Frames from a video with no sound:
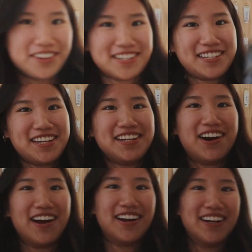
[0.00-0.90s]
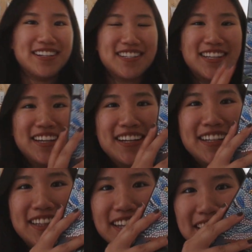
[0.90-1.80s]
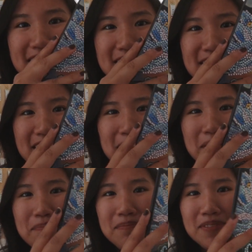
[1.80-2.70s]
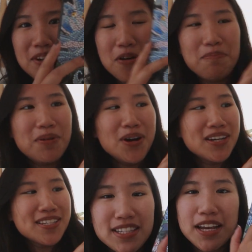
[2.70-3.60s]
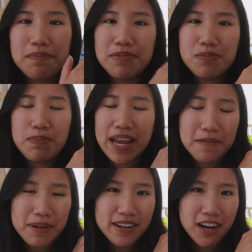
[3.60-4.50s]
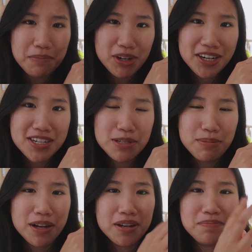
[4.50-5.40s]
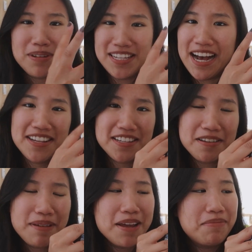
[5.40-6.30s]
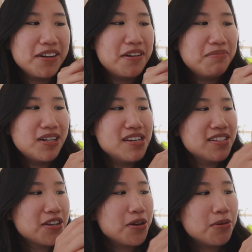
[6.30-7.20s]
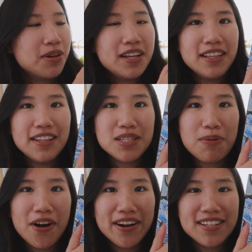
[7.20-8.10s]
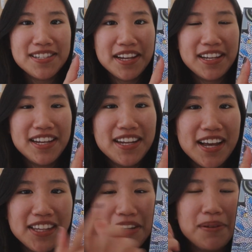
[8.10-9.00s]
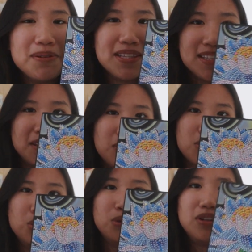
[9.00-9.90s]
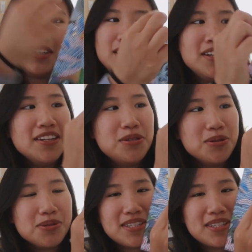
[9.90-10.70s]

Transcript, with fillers: Christy got us these notebooks. It's like paint by numbers, but bedazzling paint by numbers. So this part is sticky and then you use this little tool to